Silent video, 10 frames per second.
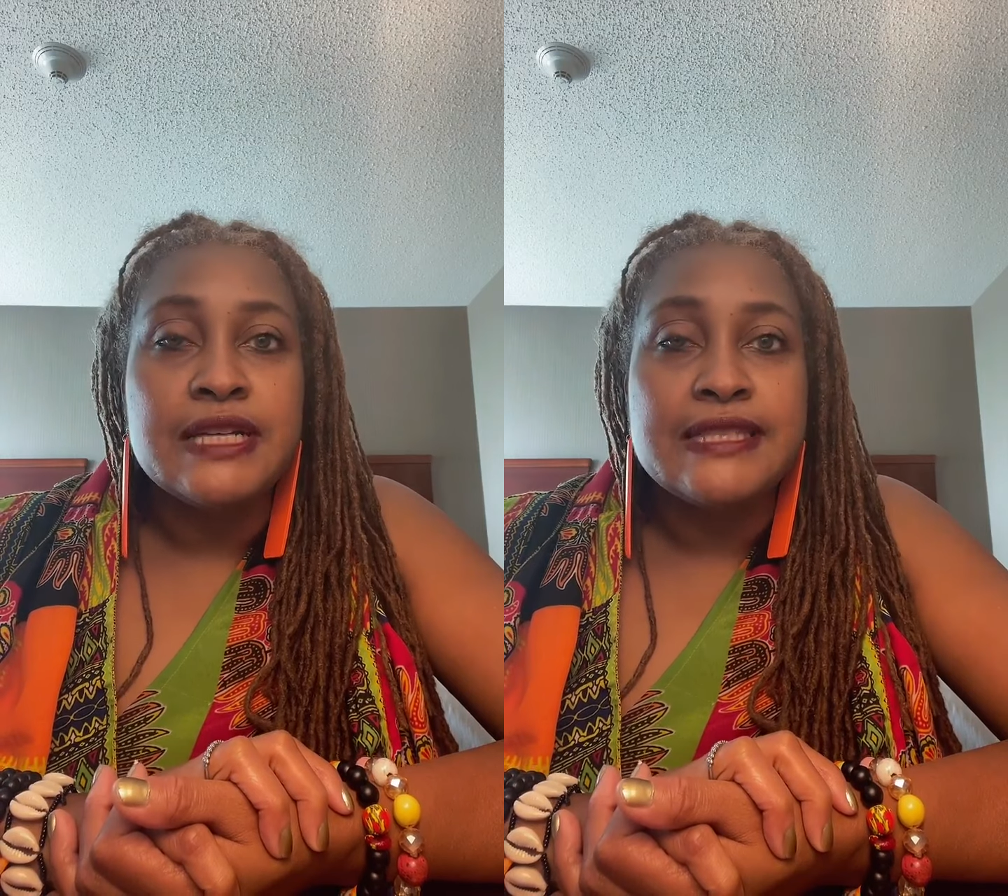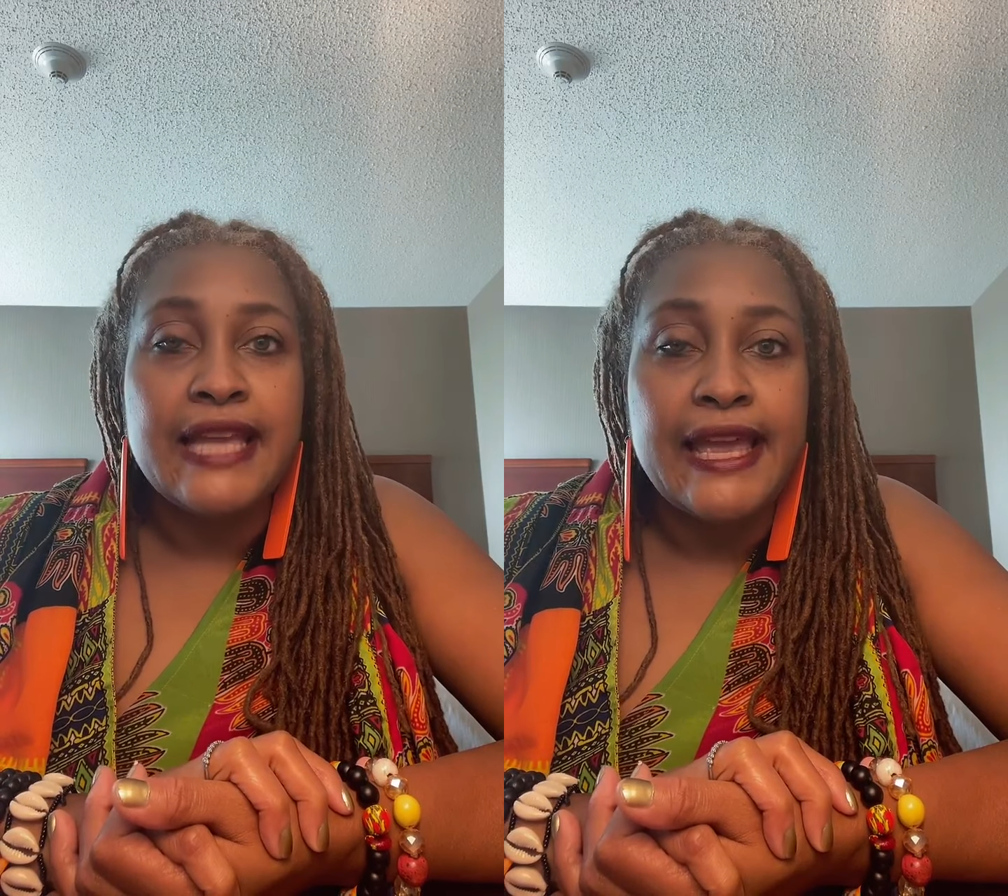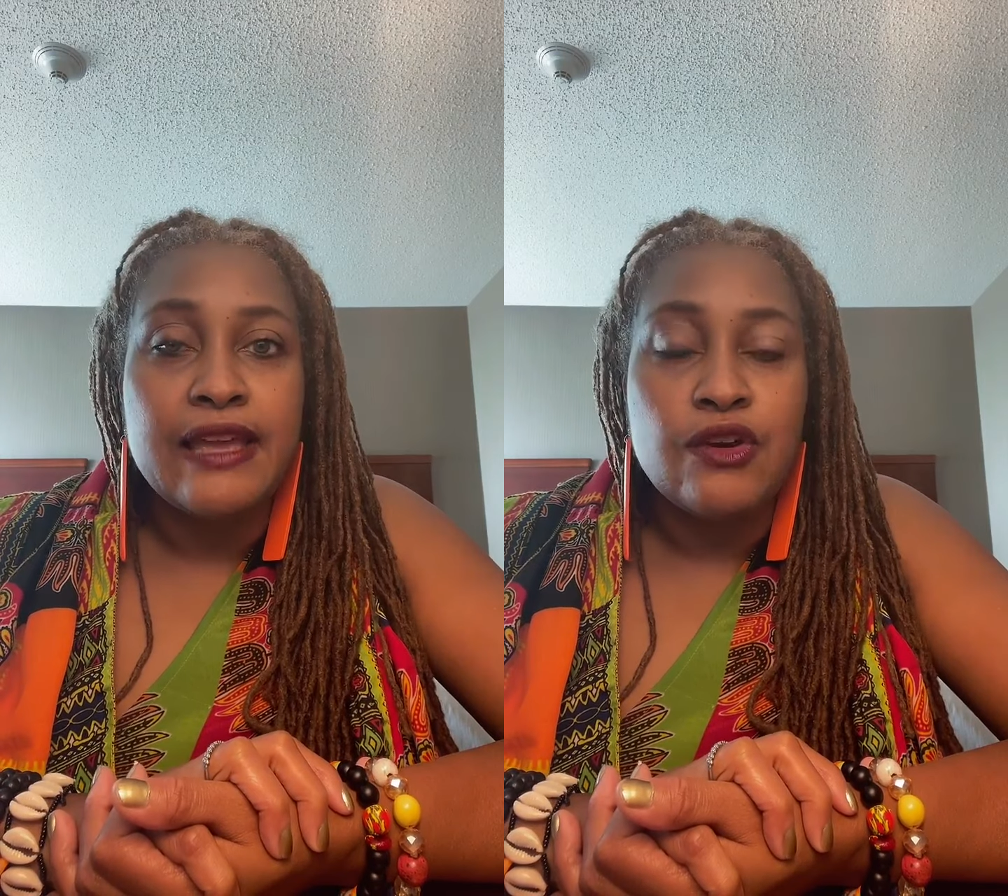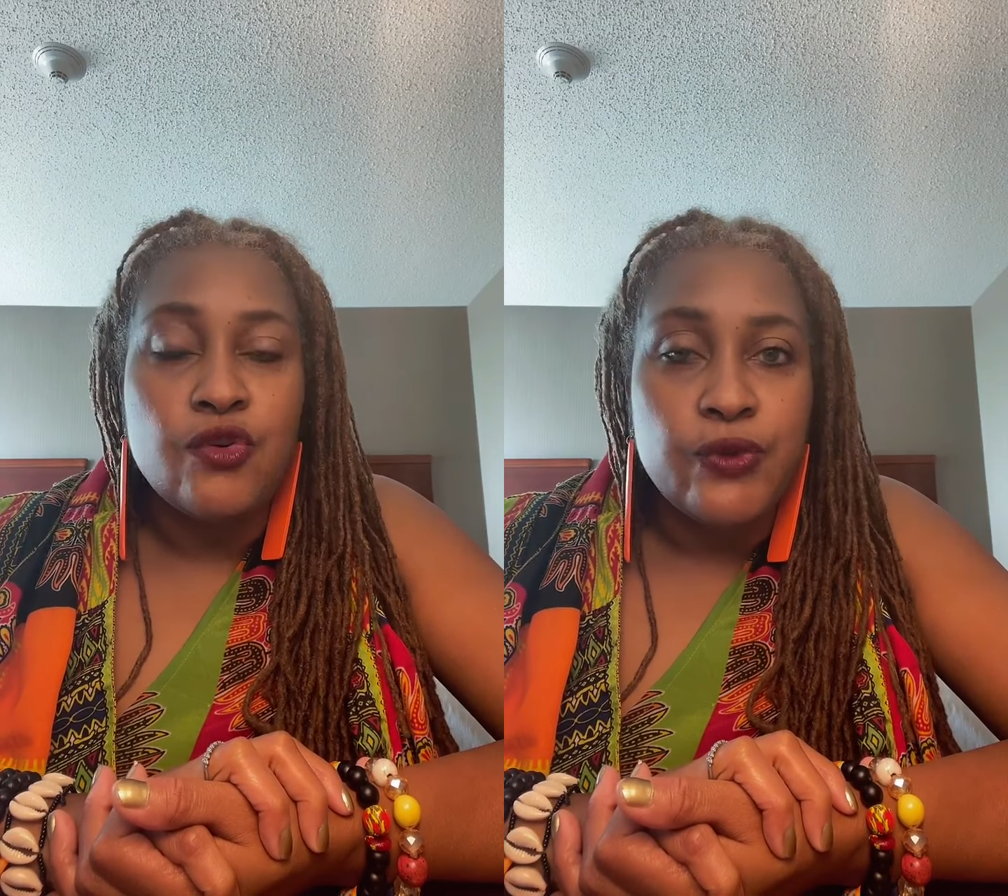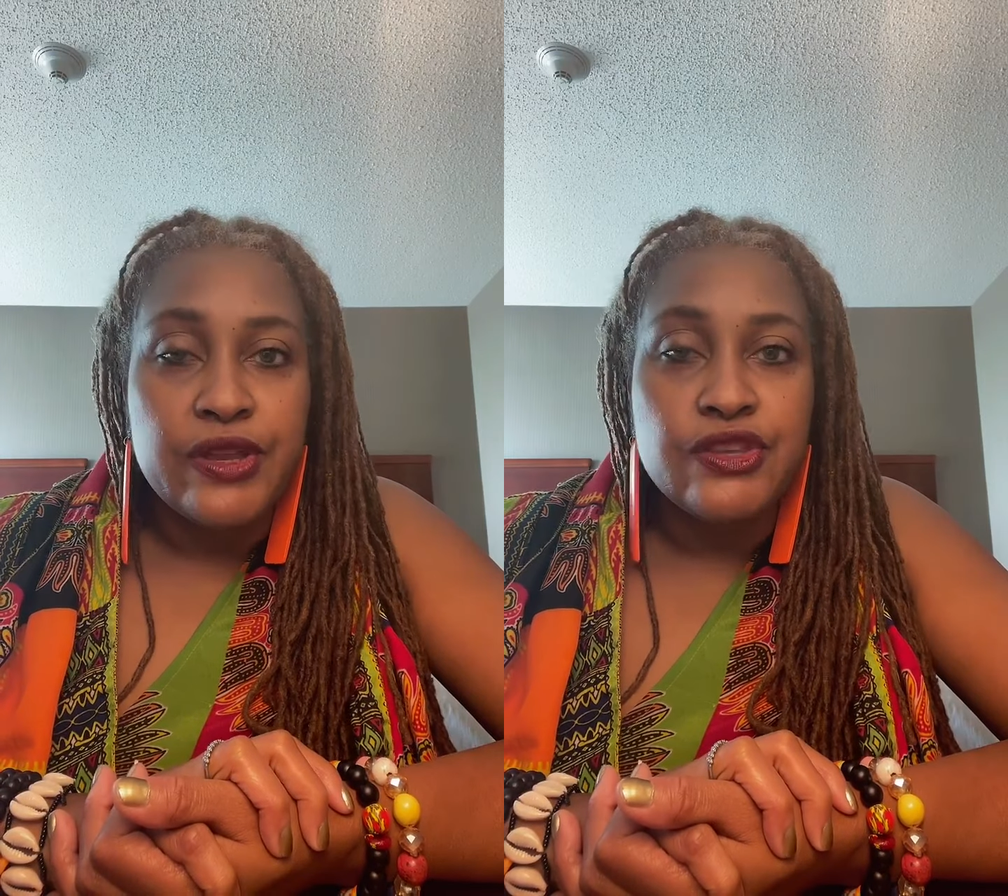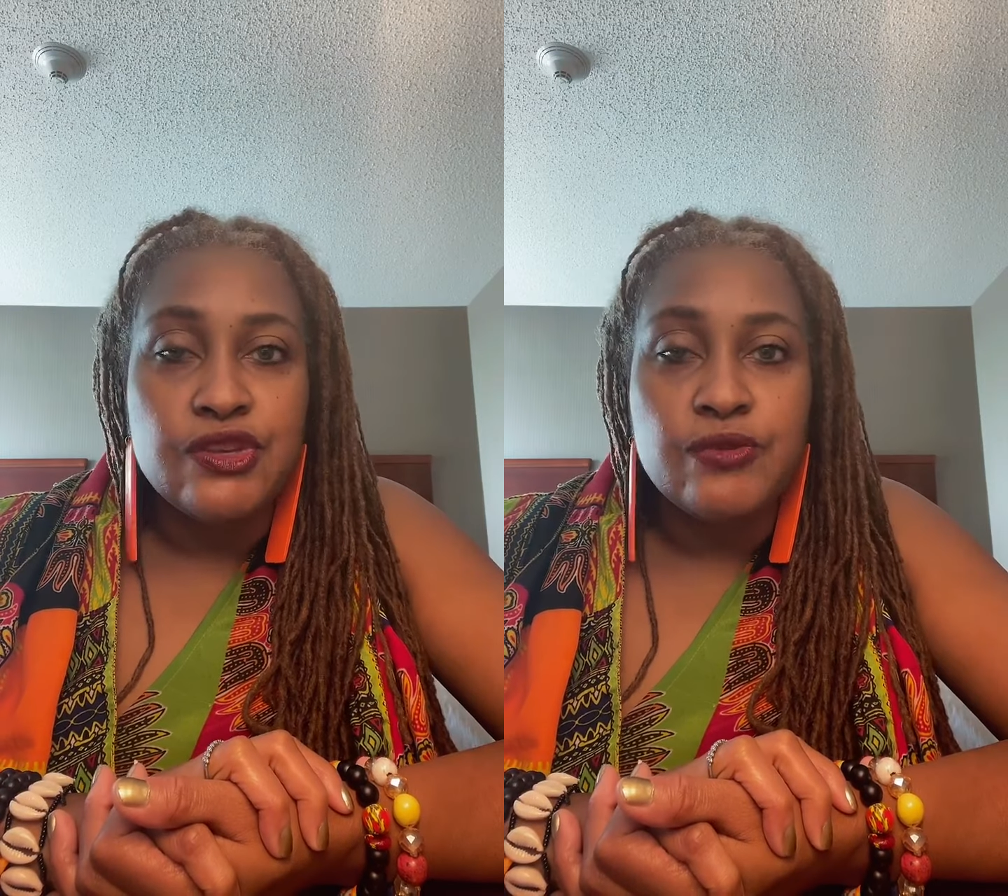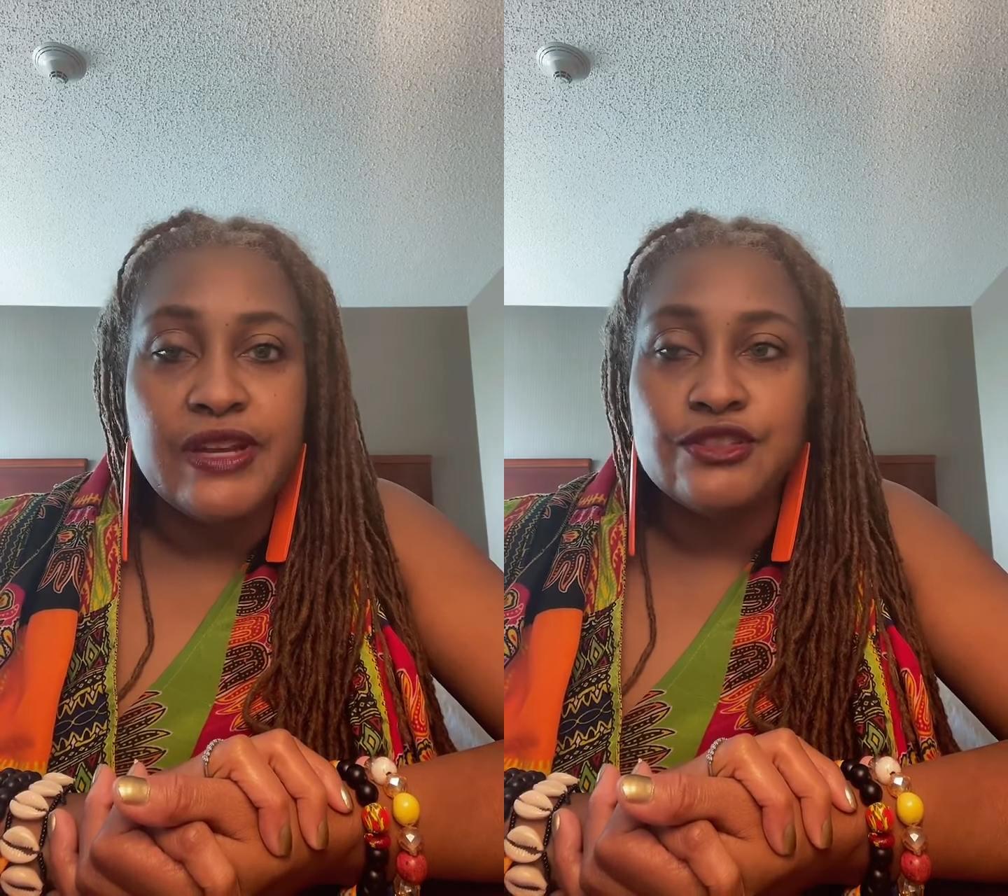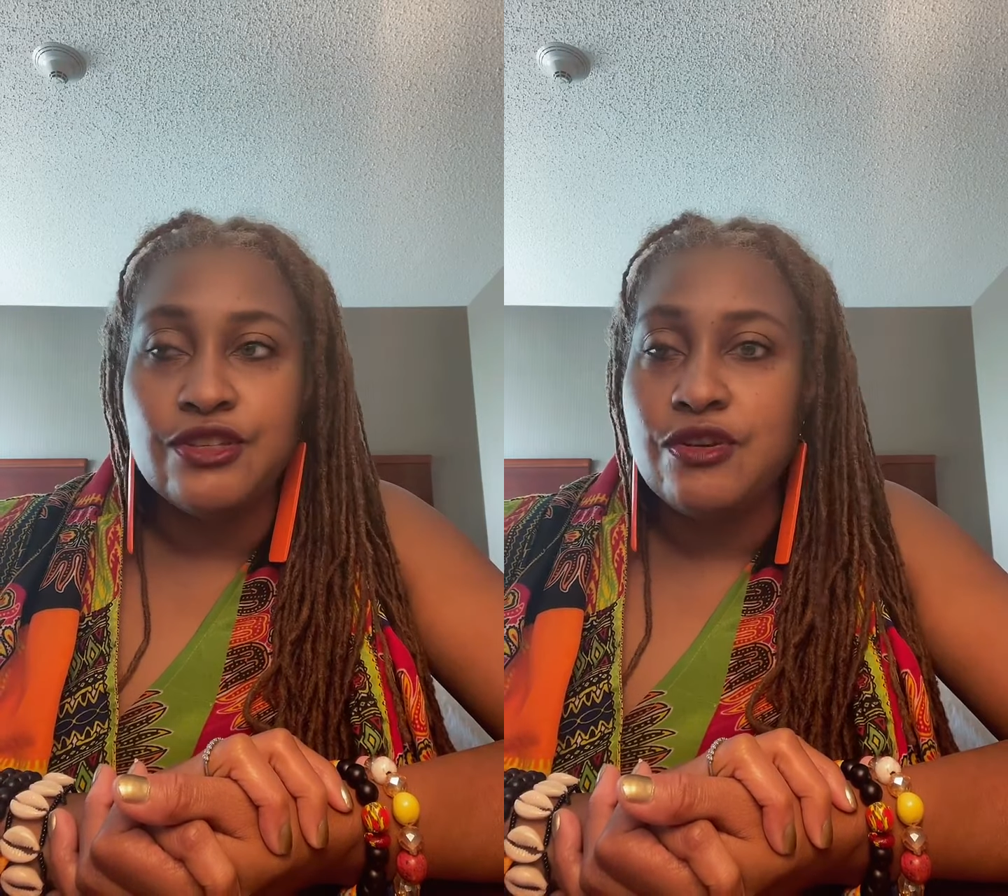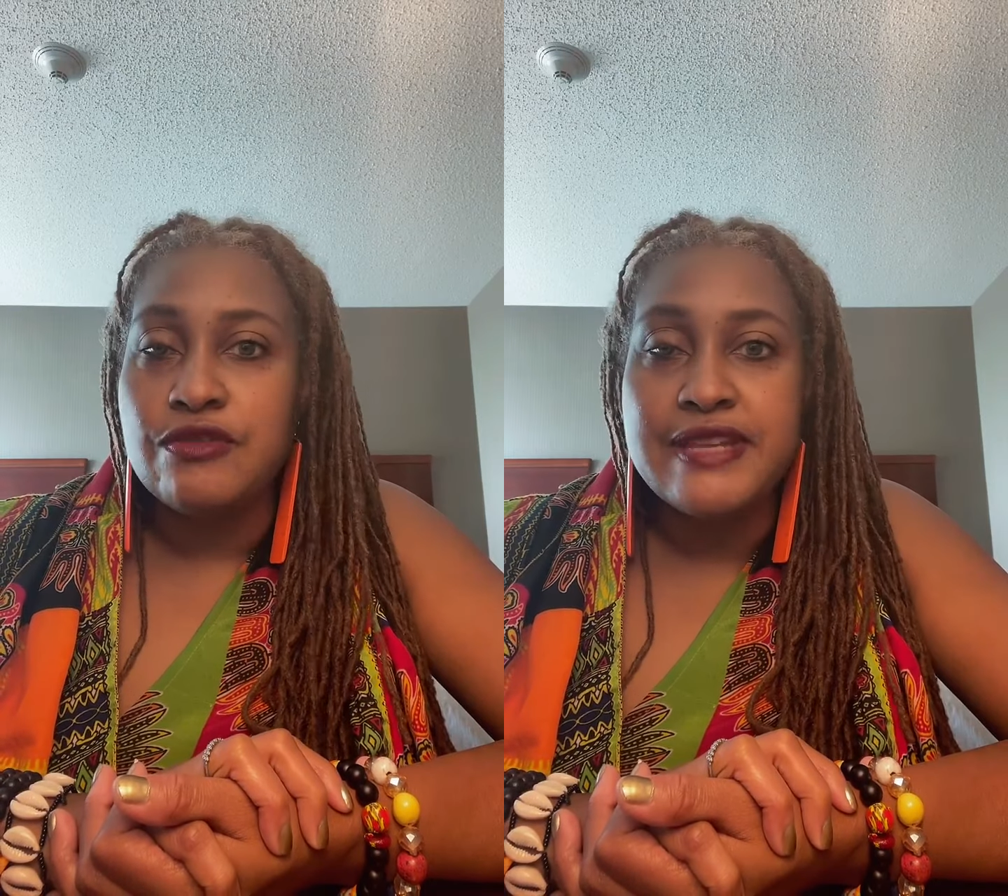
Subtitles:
take with you into your